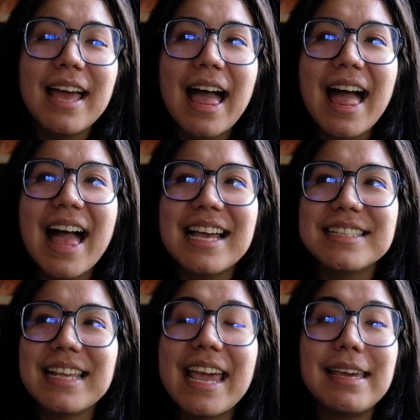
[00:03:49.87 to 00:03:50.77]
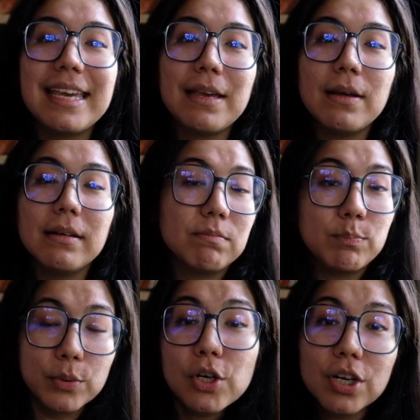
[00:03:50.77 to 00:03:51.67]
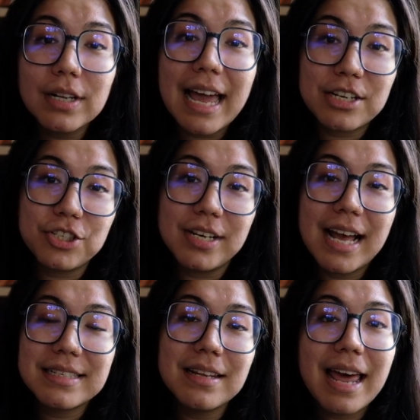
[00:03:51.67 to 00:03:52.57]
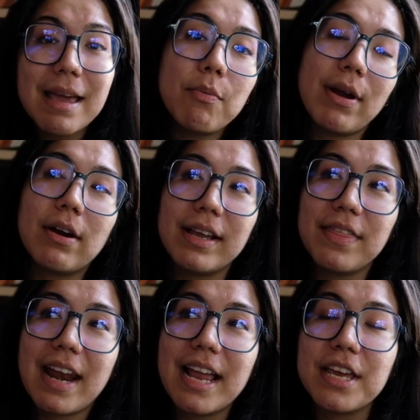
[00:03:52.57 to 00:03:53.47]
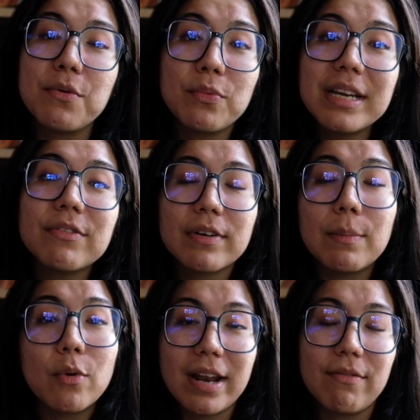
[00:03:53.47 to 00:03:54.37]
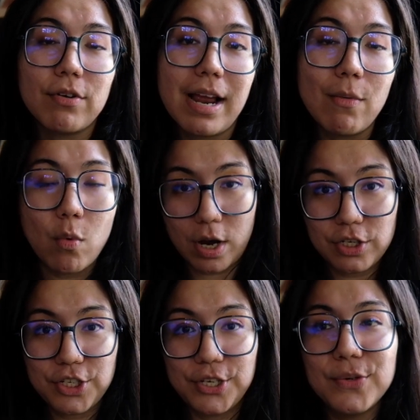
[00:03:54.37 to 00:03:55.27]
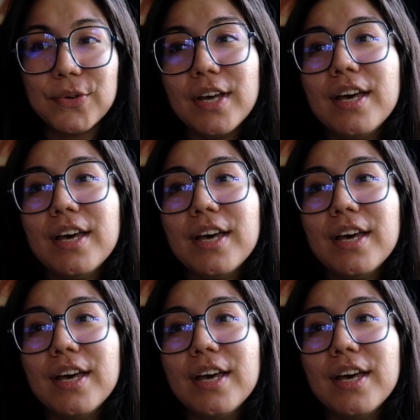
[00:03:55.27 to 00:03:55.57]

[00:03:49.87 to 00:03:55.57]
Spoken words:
as a book collection, as a library that I can read from whenever I want to,